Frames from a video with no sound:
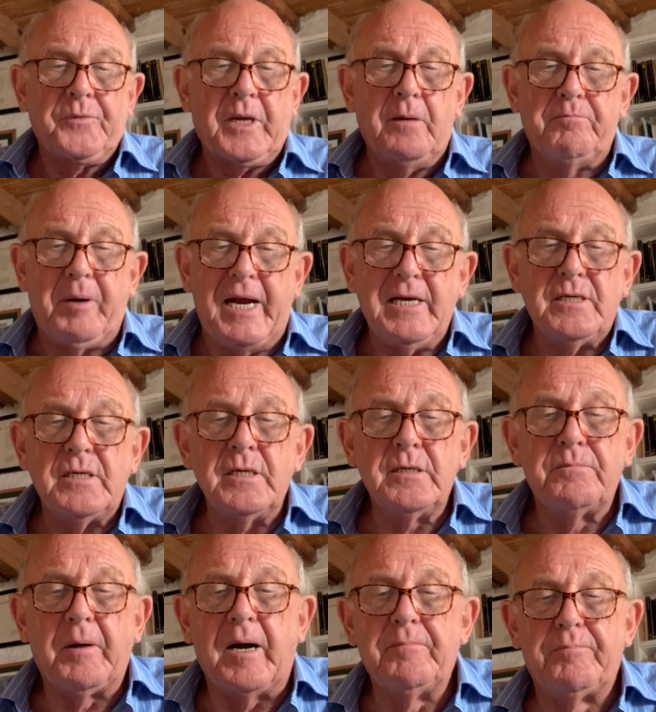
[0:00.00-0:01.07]
baited
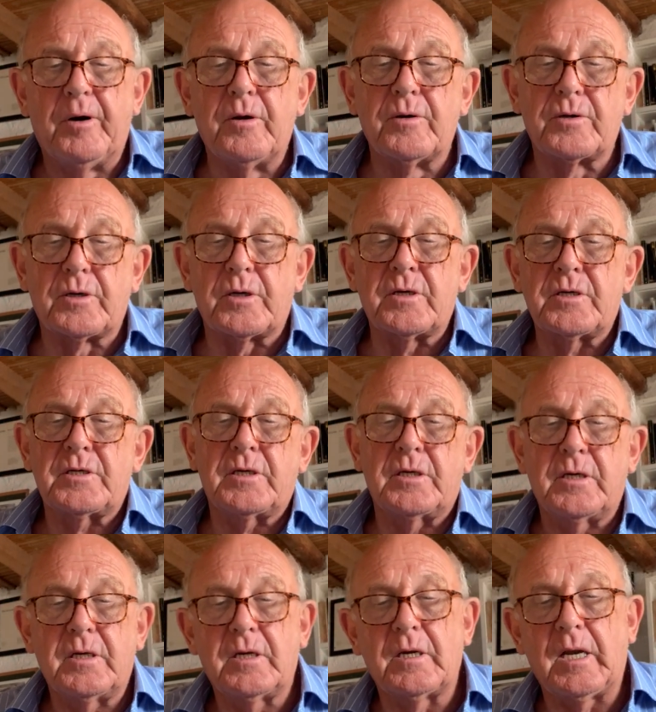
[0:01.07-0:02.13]
by boulders
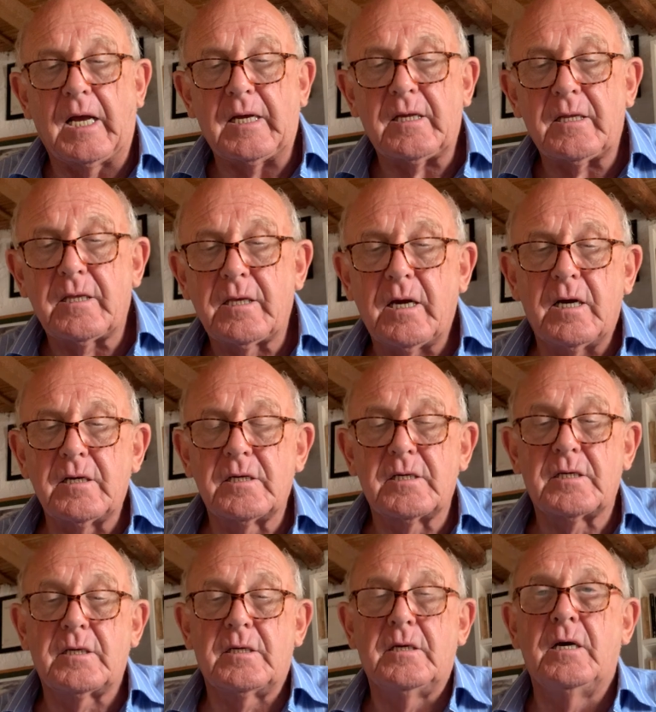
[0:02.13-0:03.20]
like thugs